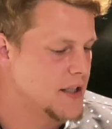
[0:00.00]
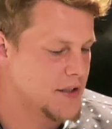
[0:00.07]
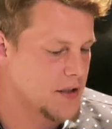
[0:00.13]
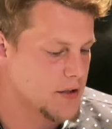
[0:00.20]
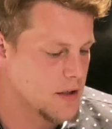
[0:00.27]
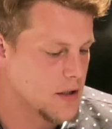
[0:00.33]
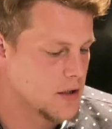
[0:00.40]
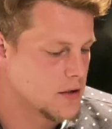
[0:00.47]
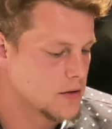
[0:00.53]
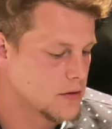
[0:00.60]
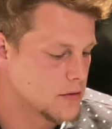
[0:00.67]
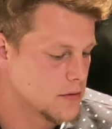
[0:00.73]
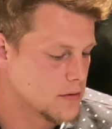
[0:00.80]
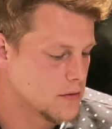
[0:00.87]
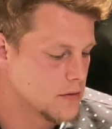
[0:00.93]
I don't
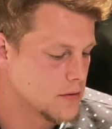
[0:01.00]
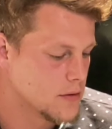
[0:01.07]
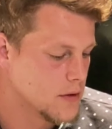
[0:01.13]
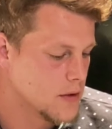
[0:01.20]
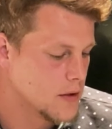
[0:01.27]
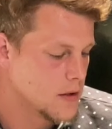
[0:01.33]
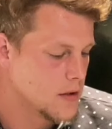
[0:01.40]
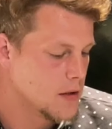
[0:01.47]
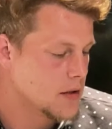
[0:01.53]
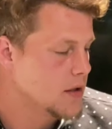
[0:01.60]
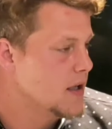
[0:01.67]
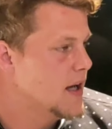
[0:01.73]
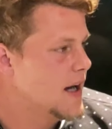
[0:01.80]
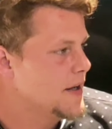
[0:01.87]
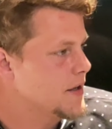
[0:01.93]

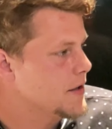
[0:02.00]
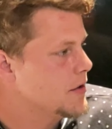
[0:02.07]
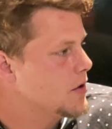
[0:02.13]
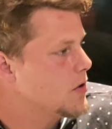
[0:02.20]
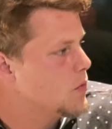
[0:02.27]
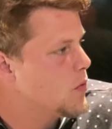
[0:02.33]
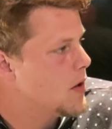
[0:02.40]
know.